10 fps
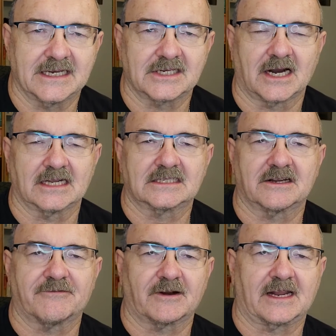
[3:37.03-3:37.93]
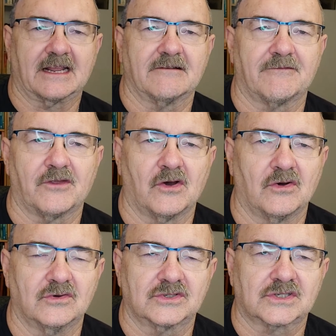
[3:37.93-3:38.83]
He taught us to forgive
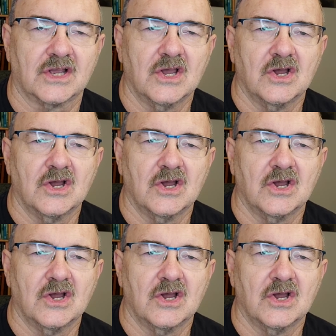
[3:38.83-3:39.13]
those